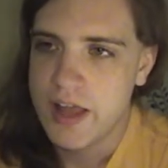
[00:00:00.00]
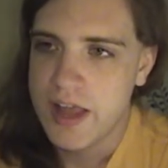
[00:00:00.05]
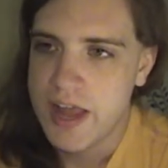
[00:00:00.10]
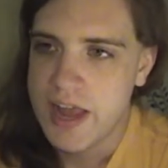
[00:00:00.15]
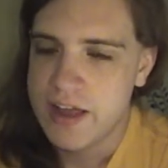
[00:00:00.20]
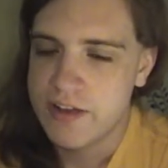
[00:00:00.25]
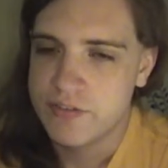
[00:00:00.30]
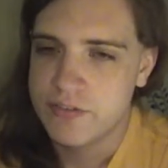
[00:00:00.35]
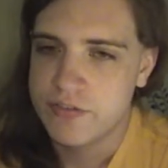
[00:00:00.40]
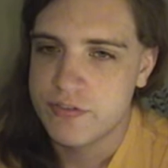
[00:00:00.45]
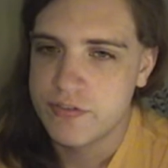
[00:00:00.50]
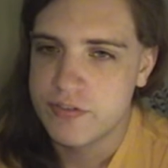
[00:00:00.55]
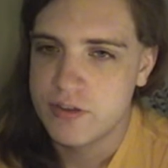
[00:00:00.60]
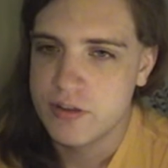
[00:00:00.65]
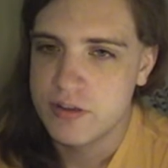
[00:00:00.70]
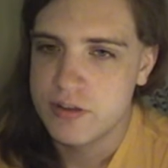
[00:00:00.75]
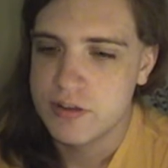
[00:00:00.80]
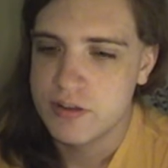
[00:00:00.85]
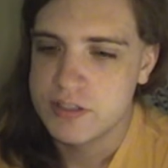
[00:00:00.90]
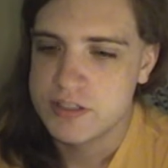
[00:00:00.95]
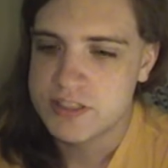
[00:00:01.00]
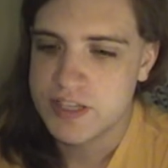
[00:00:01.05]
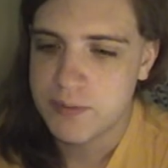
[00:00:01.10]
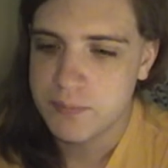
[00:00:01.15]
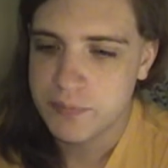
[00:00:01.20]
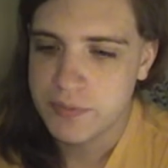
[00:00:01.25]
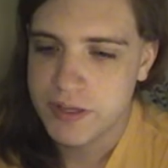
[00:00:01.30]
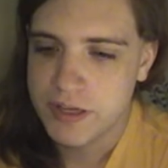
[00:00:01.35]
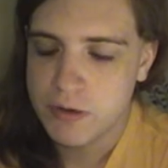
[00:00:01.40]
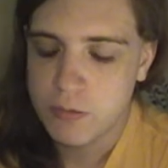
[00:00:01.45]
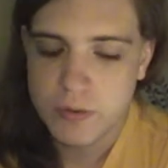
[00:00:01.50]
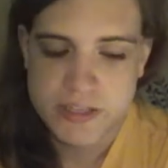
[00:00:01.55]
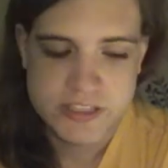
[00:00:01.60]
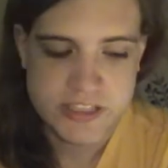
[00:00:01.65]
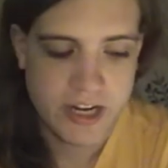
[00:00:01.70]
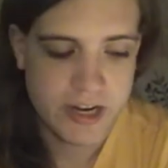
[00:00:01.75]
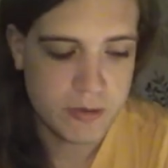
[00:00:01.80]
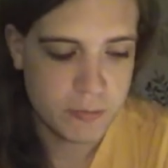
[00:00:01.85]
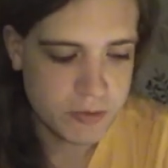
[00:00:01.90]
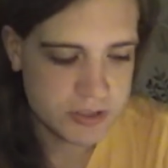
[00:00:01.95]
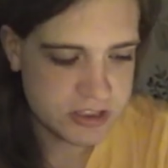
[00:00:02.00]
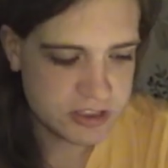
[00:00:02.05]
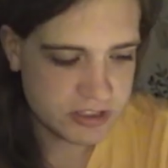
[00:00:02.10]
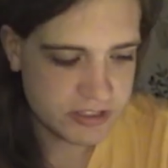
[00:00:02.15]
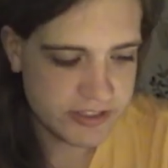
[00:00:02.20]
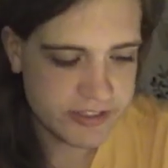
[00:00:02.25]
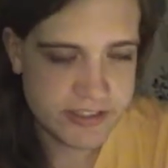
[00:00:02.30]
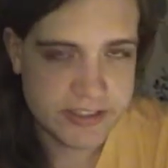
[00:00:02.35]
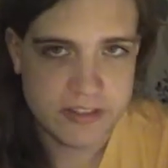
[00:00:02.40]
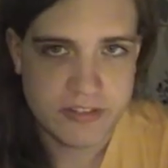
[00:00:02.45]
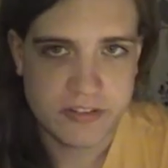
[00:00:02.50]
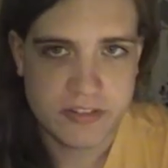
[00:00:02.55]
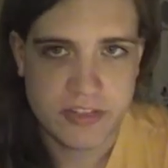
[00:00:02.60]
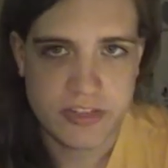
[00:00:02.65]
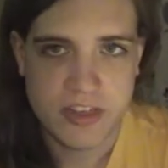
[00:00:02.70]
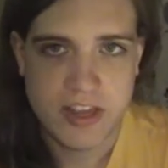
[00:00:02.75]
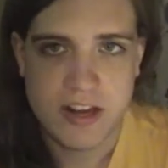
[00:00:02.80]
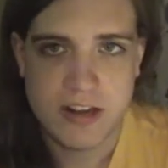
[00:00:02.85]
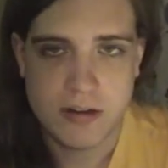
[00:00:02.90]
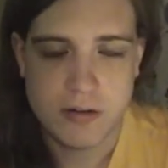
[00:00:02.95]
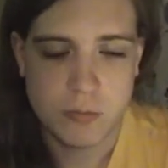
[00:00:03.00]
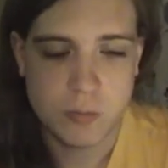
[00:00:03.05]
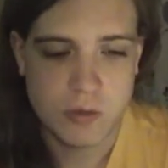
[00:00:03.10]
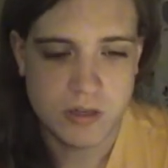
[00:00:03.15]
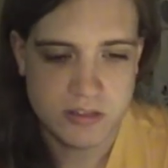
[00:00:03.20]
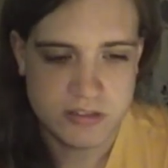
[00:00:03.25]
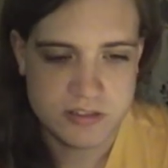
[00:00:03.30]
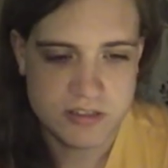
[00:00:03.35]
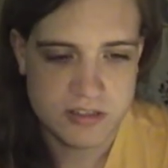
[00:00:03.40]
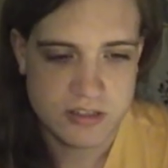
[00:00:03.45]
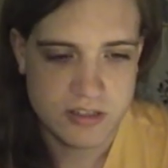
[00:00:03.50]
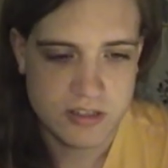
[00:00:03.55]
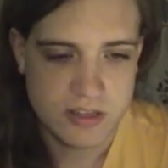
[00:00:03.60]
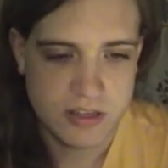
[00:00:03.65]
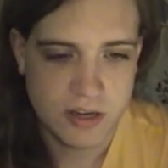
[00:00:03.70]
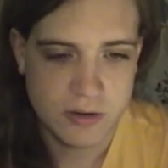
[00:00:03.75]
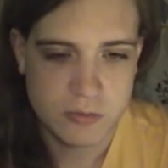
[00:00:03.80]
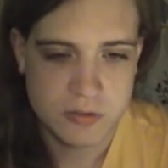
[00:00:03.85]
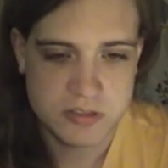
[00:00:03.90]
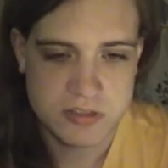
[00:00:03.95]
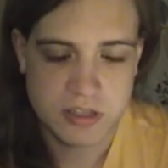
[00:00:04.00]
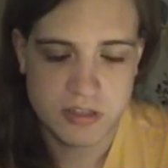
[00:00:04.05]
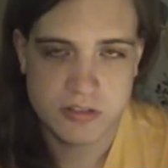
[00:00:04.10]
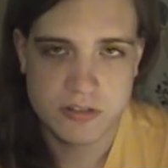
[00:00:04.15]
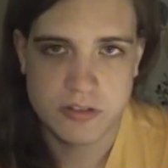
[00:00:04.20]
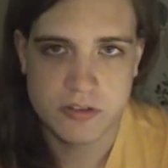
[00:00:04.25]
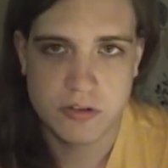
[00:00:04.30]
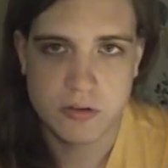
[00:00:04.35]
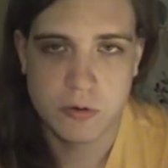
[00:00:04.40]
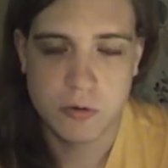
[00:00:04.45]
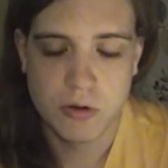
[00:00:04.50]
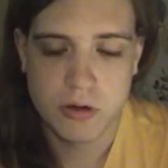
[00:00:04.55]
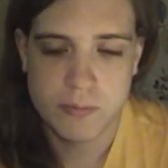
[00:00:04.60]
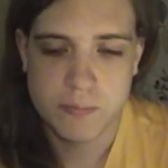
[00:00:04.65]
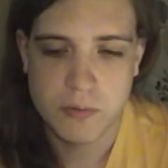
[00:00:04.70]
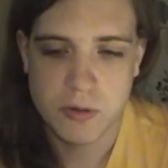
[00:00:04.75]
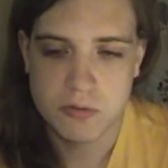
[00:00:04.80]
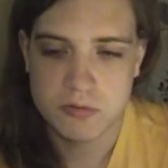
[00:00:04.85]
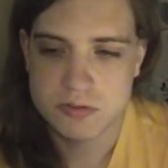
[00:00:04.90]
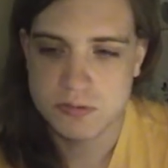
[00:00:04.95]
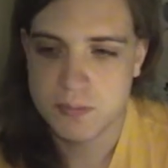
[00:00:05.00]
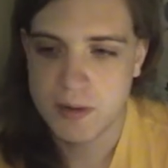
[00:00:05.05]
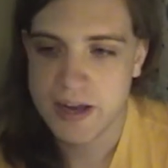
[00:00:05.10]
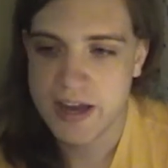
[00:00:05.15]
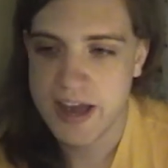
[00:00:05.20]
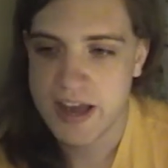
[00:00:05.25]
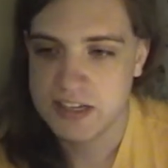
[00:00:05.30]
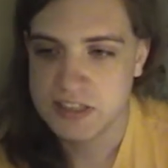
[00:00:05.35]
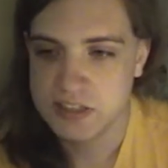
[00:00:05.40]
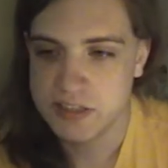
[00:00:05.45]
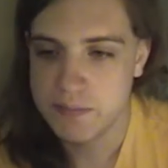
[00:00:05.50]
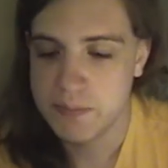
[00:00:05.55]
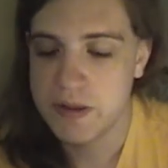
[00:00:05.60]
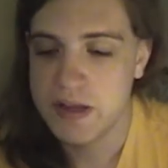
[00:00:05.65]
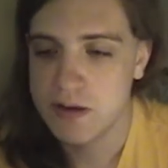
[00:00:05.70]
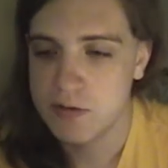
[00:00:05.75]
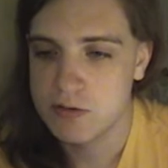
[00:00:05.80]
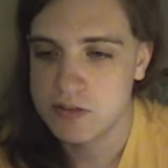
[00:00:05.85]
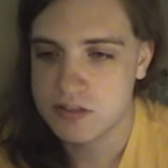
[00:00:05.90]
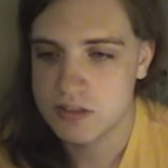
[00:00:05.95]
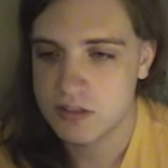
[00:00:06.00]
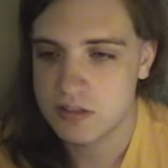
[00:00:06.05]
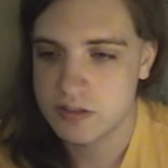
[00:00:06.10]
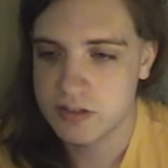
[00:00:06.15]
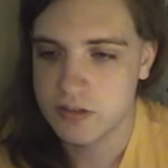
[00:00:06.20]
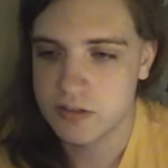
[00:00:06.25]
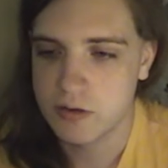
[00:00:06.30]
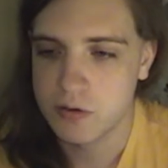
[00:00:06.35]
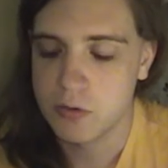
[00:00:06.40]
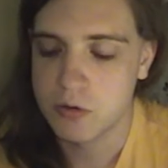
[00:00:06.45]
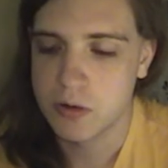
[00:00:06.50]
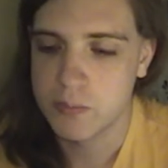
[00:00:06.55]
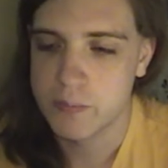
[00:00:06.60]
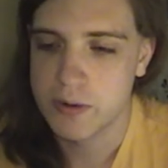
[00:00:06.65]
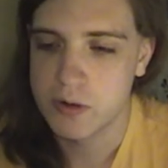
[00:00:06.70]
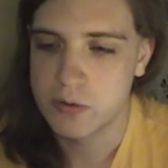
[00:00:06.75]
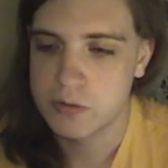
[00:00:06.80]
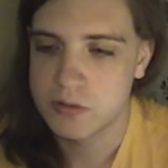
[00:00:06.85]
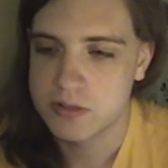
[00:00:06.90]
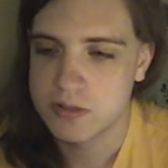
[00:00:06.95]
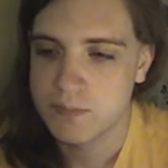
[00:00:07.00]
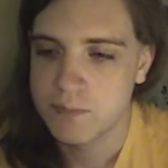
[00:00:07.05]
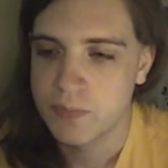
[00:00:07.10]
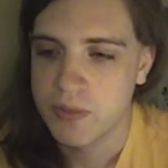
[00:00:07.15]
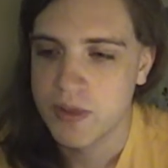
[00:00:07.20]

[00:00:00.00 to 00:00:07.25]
if something which I originally didn't think was a result of the hormones might actually be a result of the hormones.